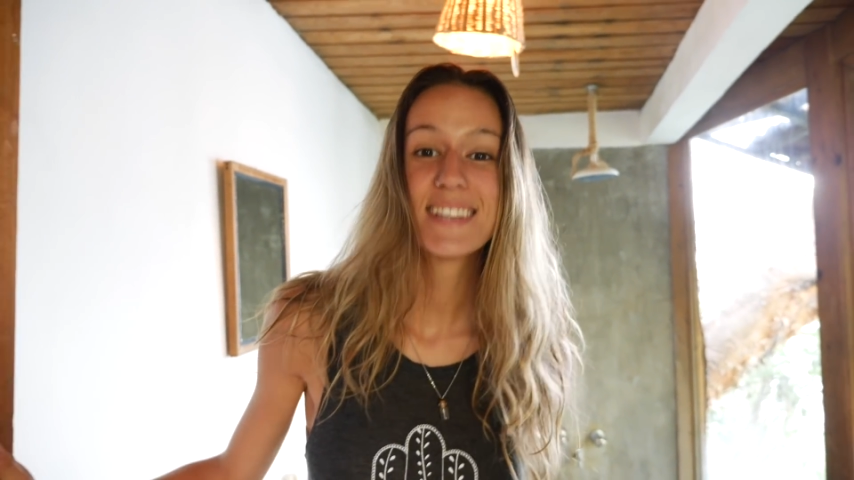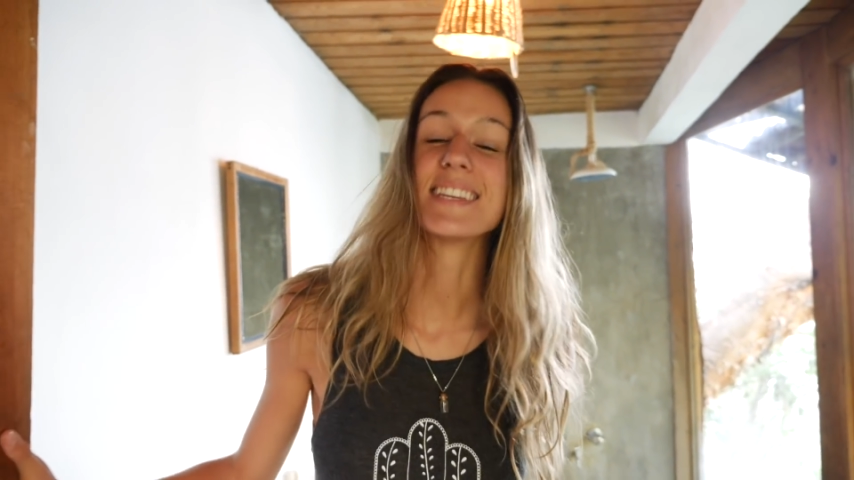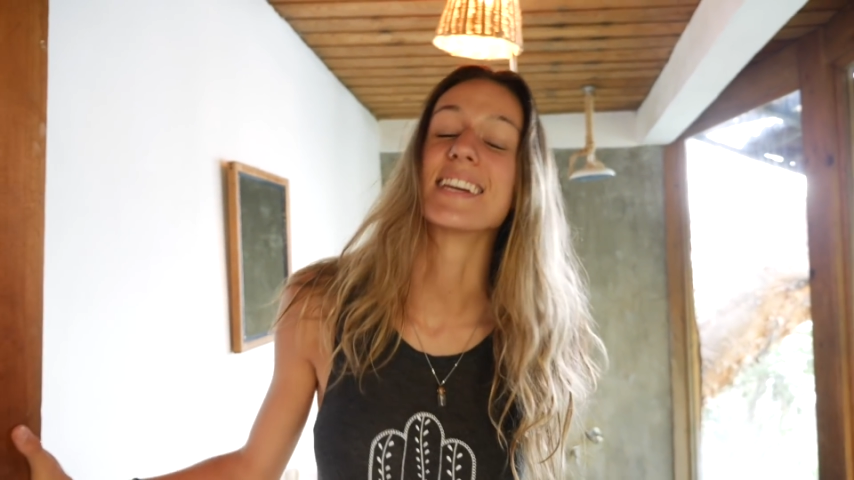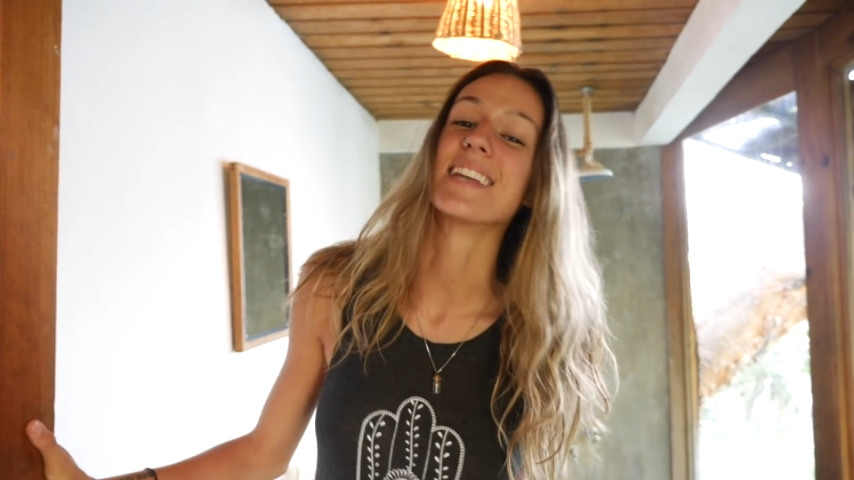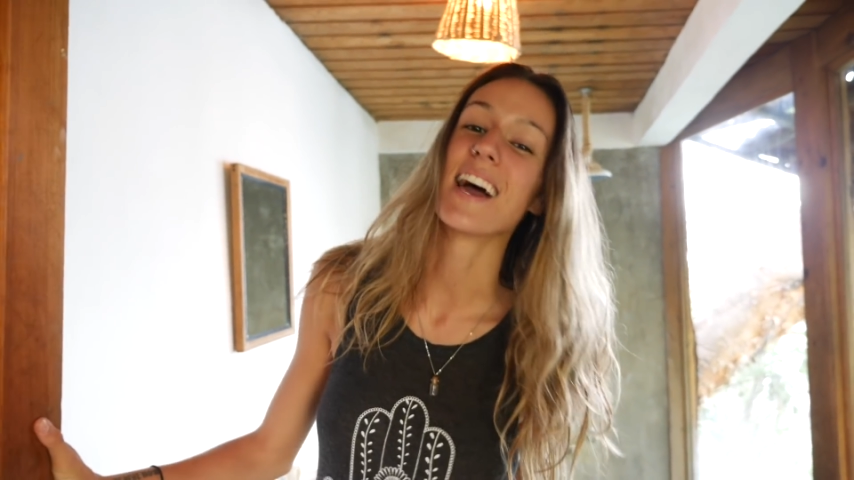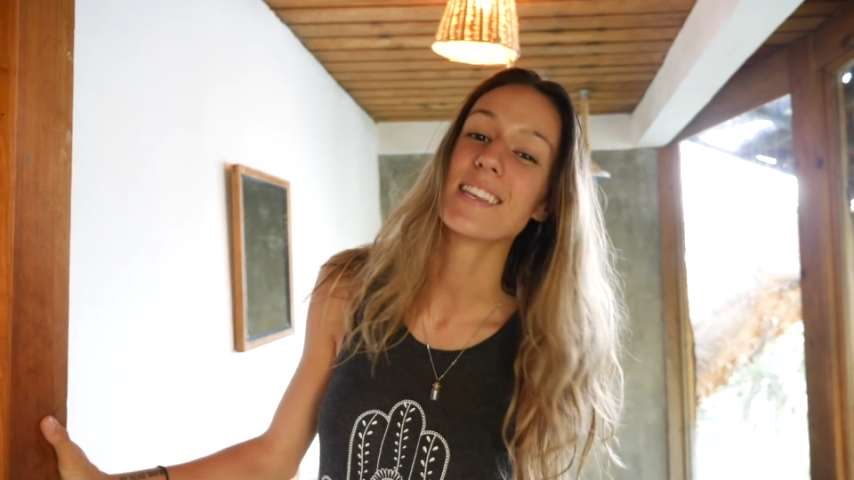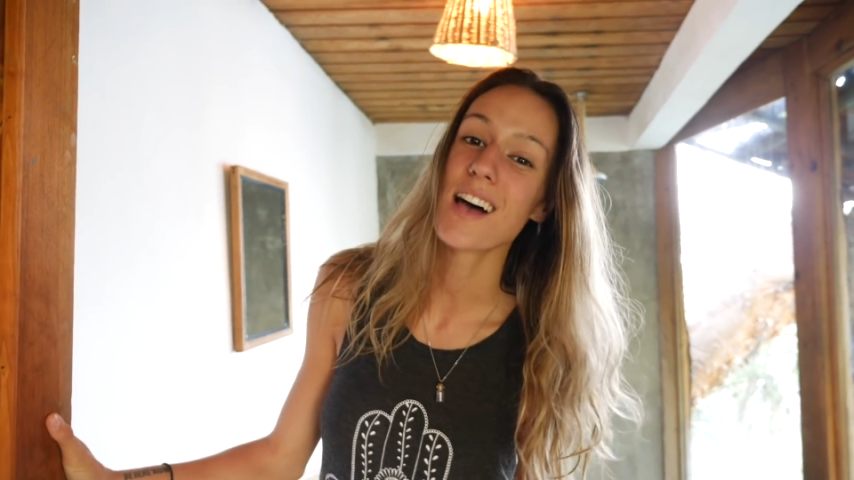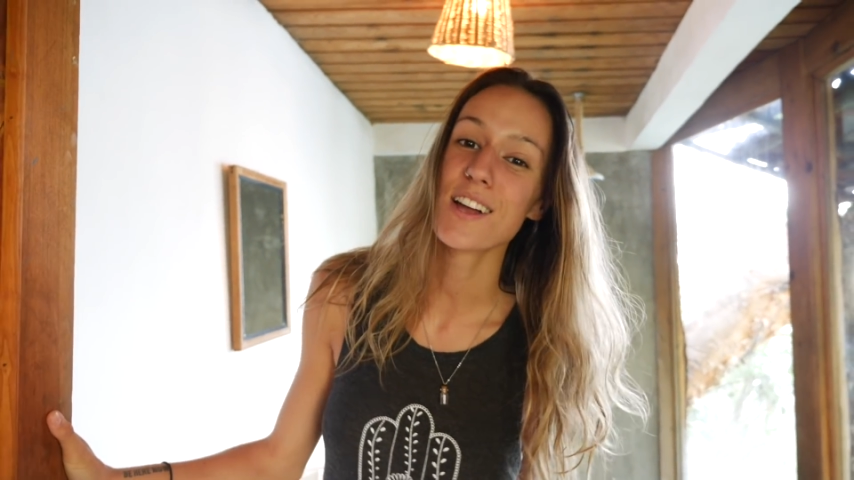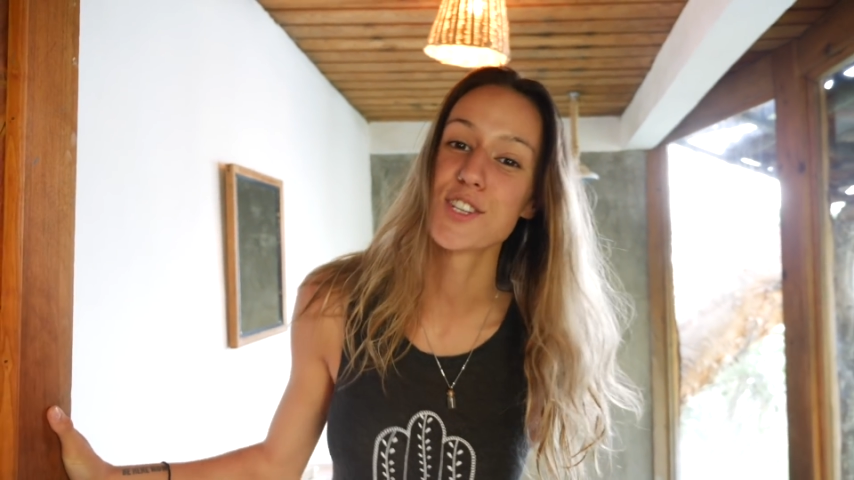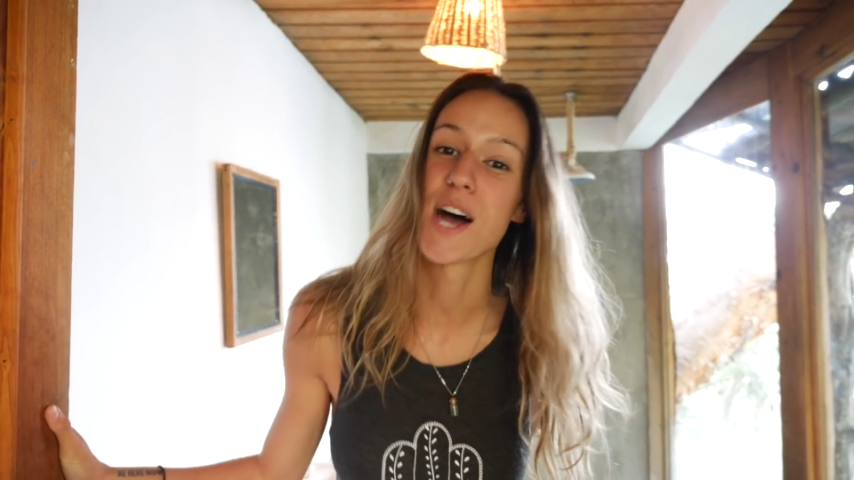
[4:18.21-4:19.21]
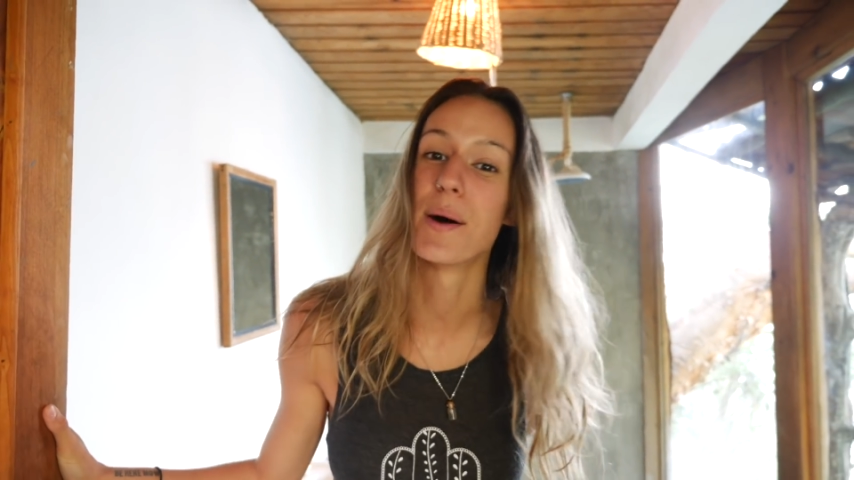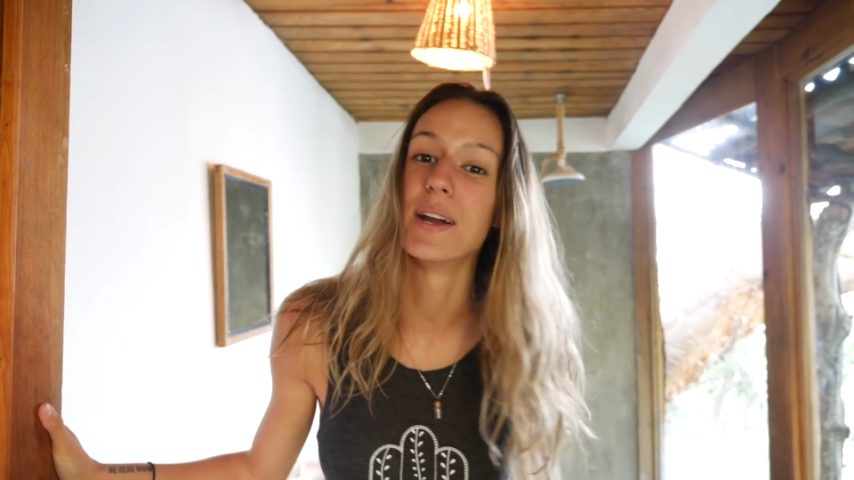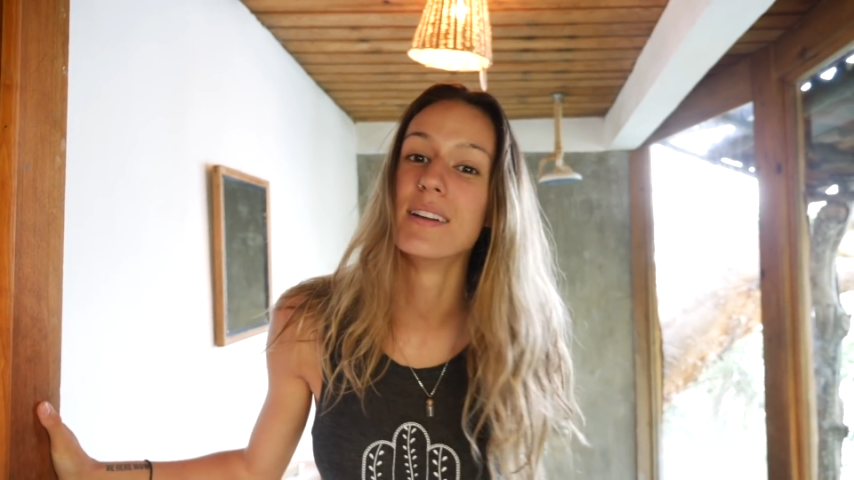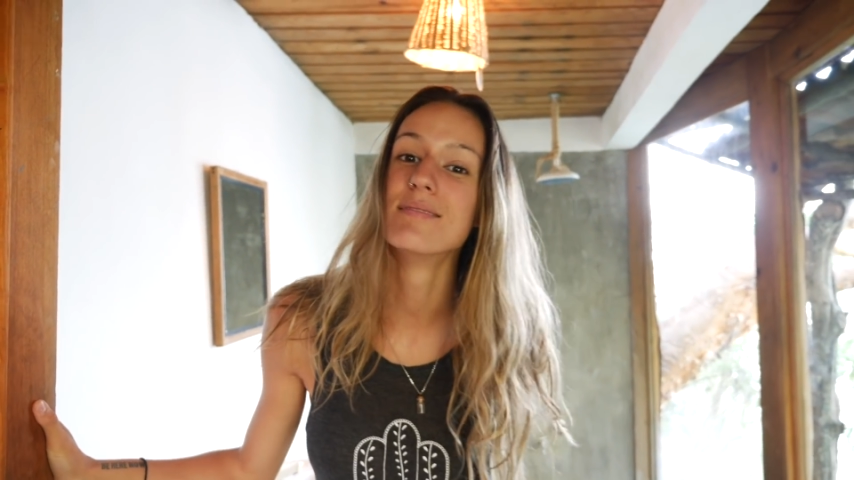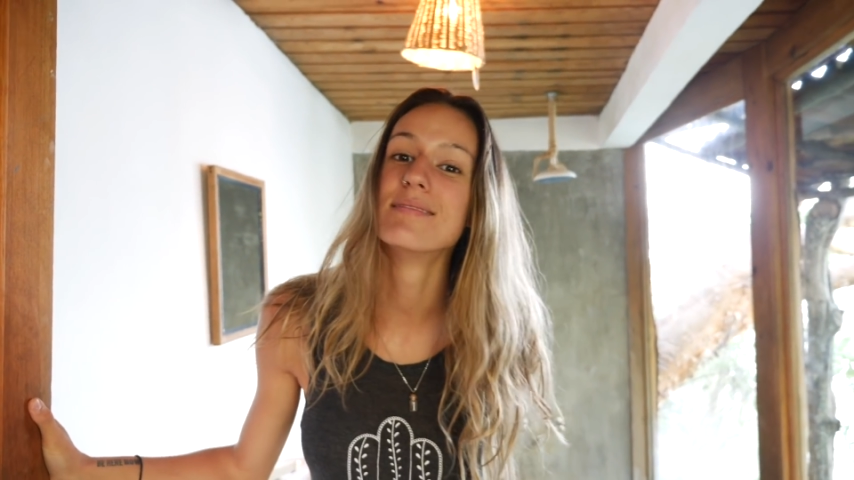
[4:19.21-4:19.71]
take a nice hot
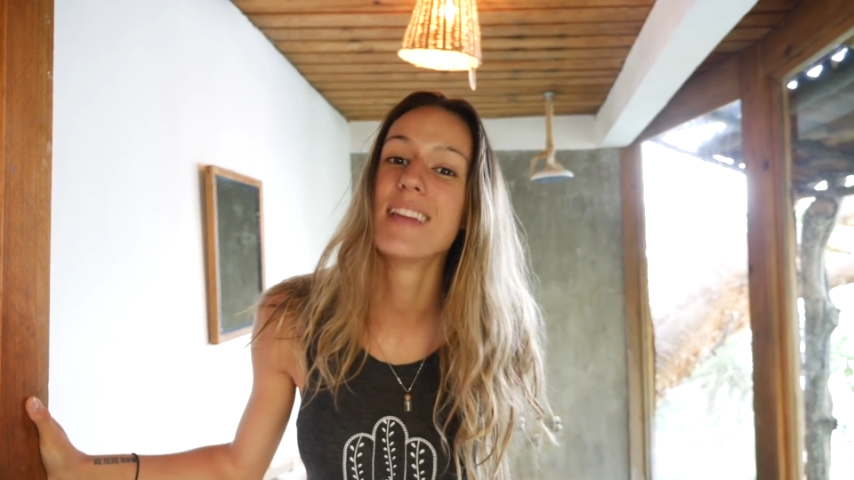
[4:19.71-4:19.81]
shower,